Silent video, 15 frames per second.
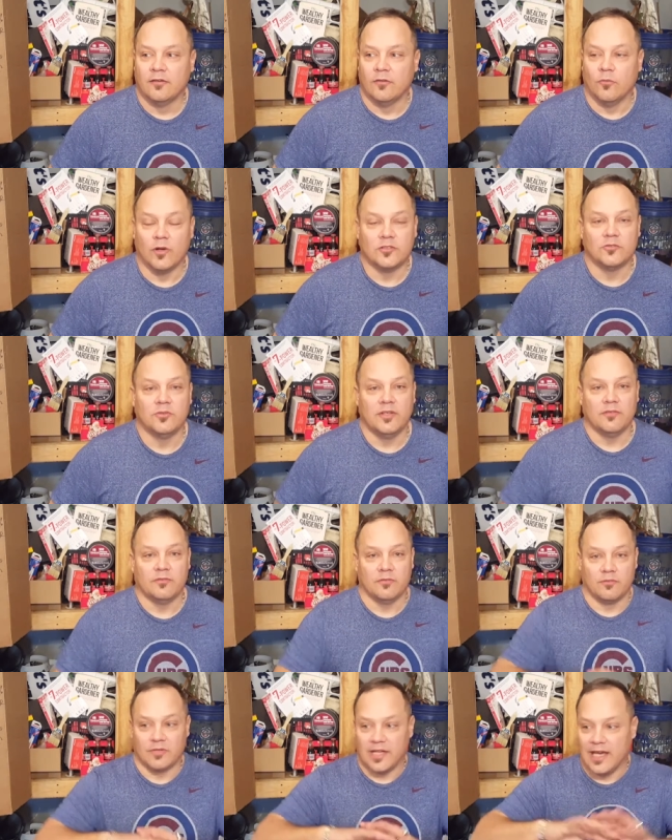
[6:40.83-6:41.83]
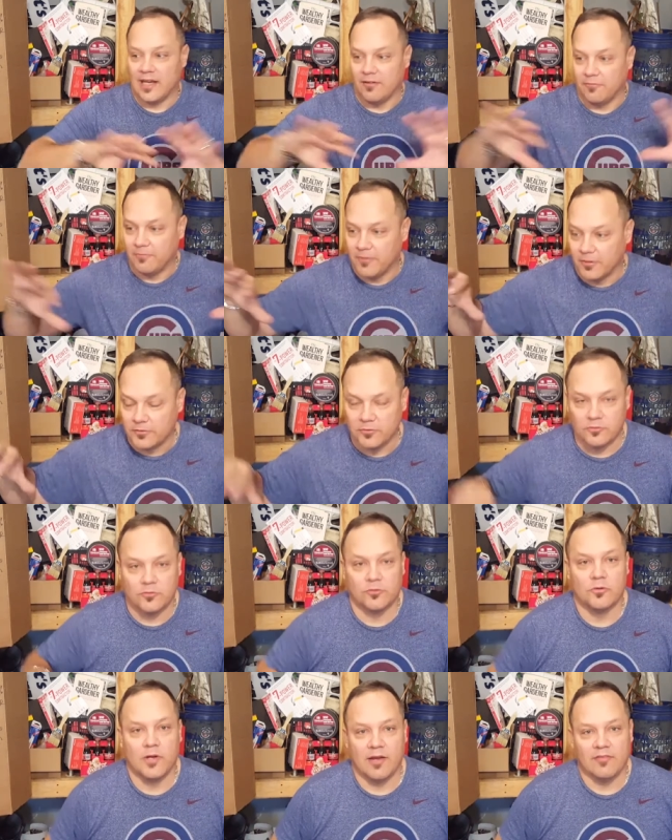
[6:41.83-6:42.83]
Once we've kind of filtered
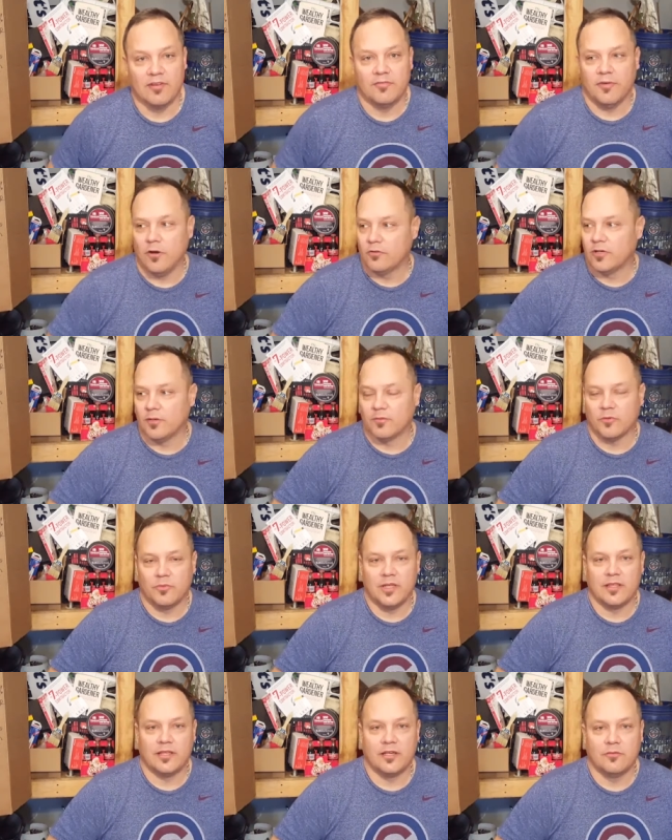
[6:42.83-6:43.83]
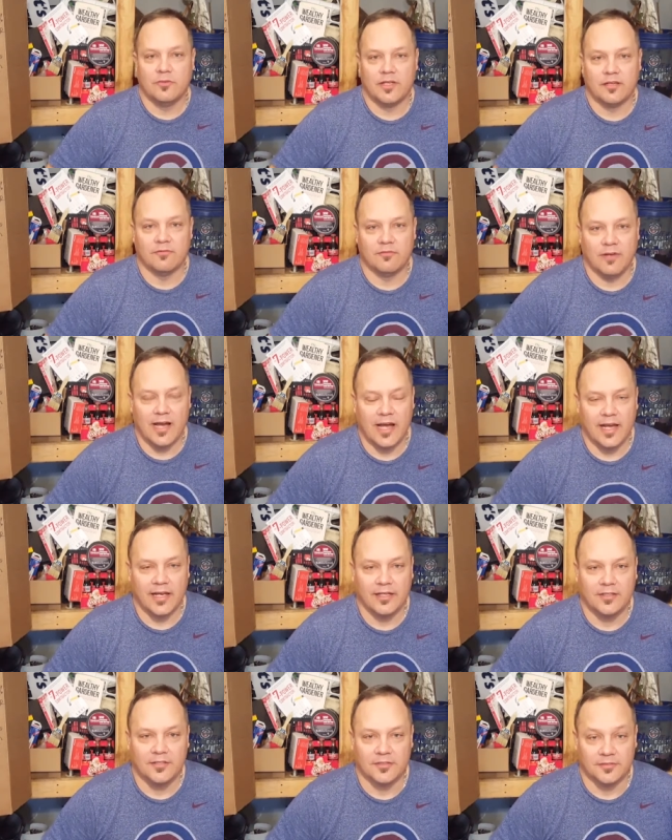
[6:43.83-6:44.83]
through every phone number we think we can
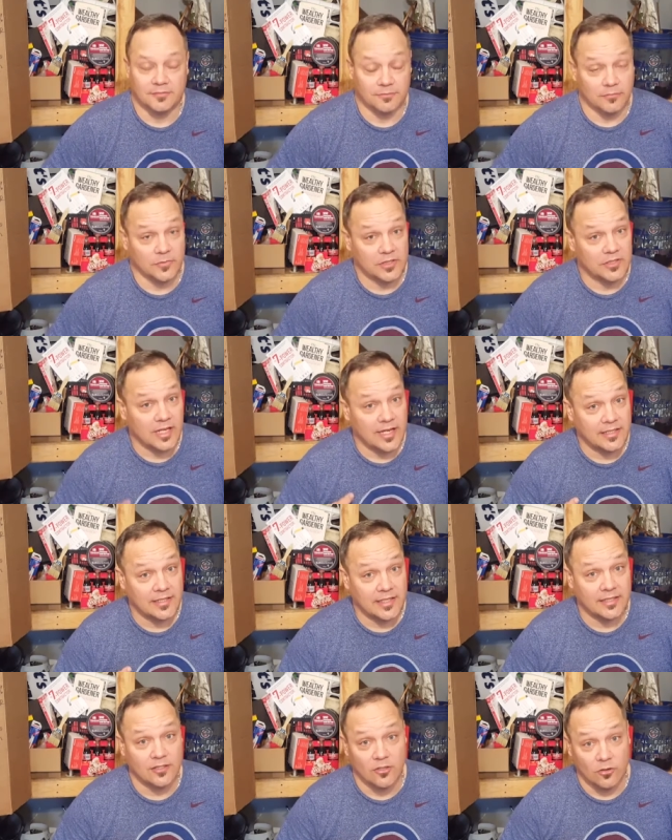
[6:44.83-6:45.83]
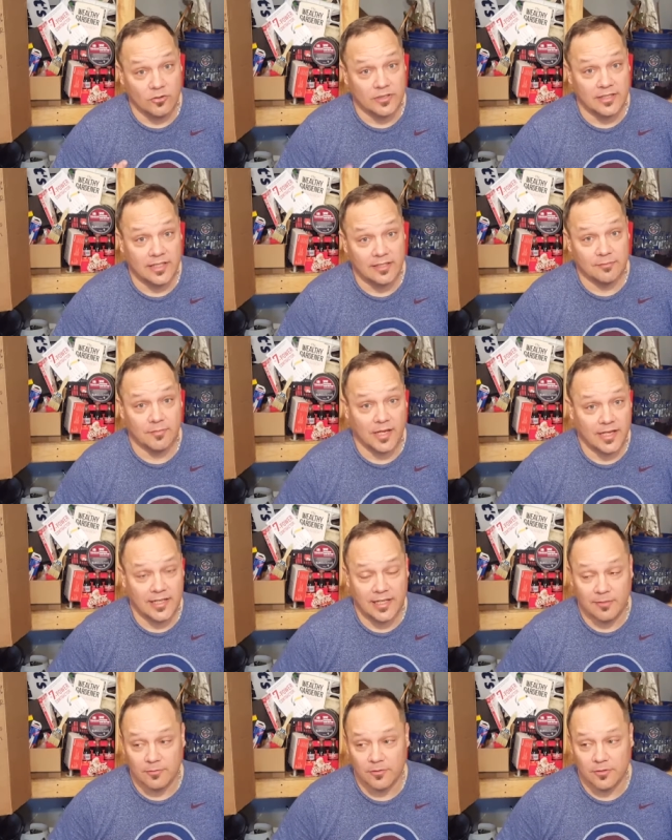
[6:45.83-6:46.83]
find, which I did, no one did it in my
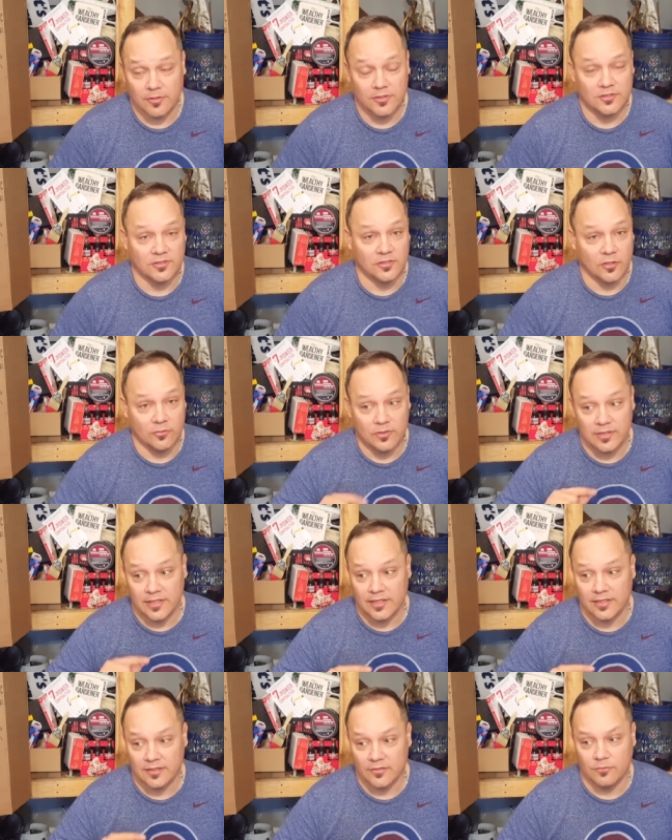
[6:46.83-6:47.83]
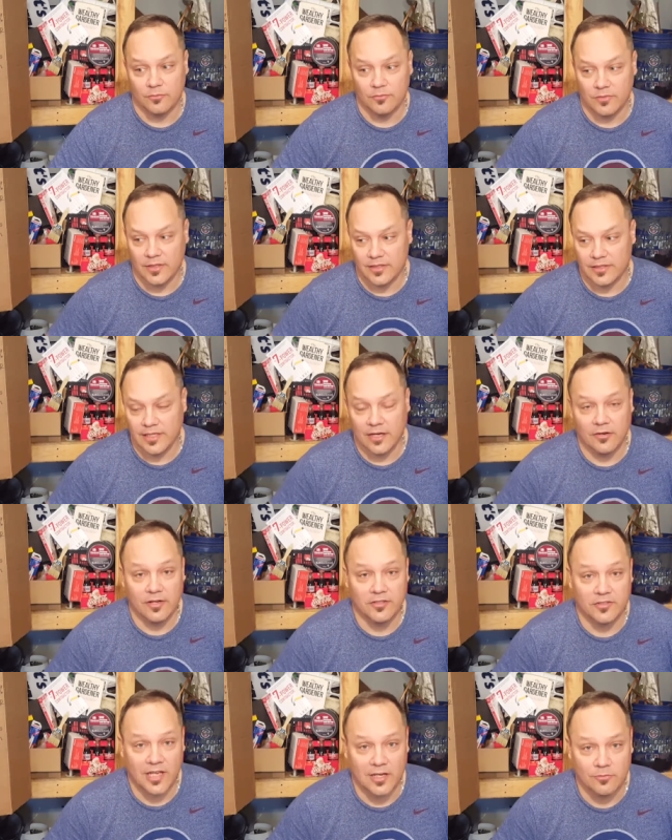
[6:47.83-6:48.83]
neighborhoods, no one did it in the in the
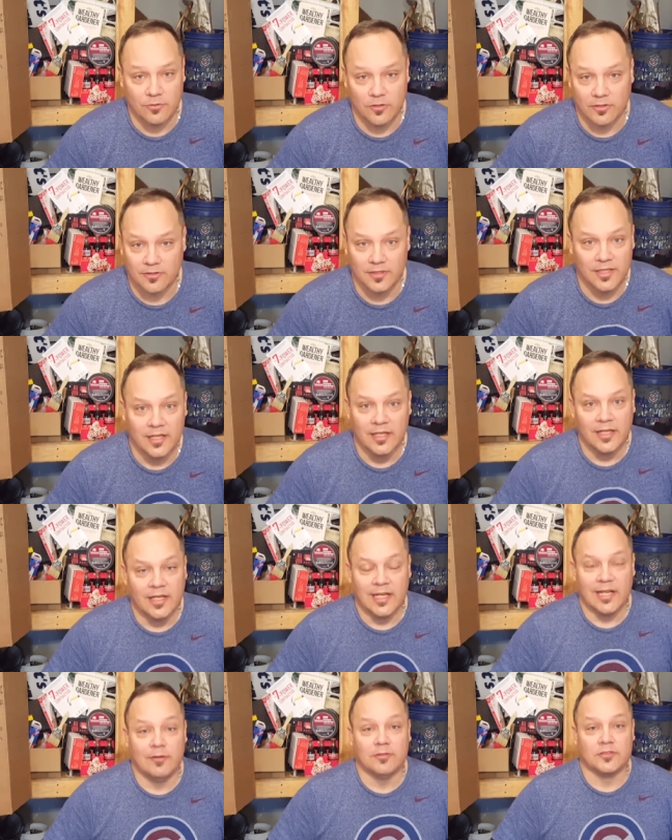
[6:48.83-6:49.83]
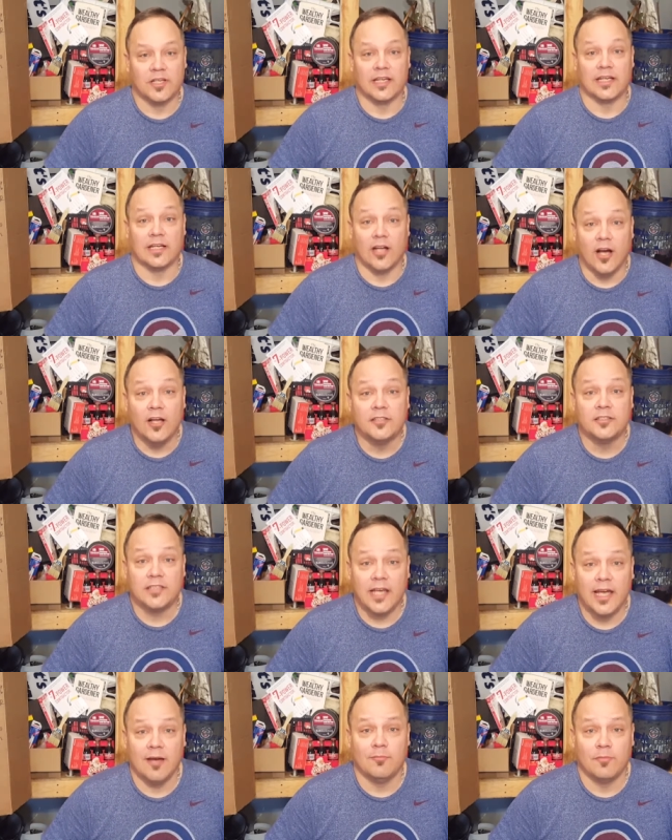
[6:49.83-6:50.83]
areas I worked it was like an
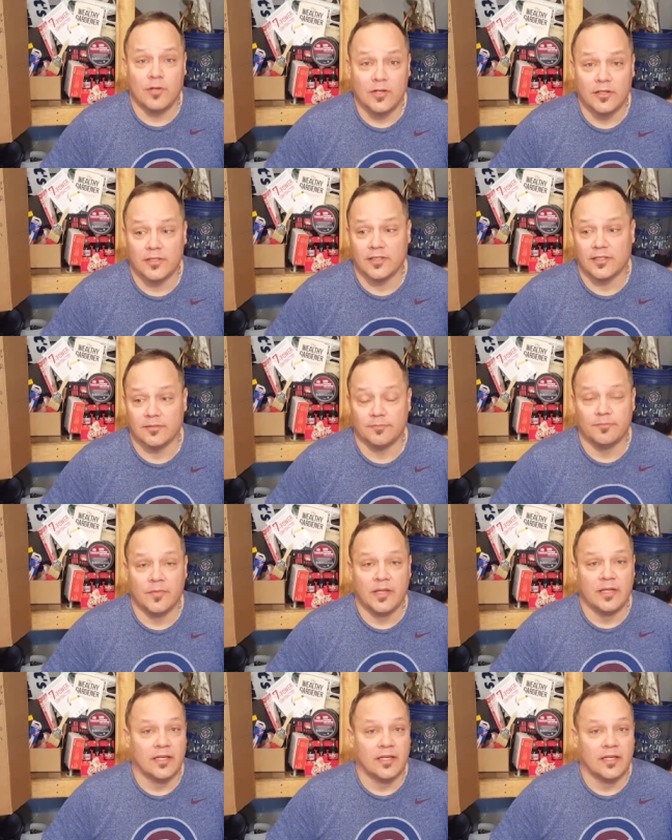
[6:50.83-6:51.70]
untapped market.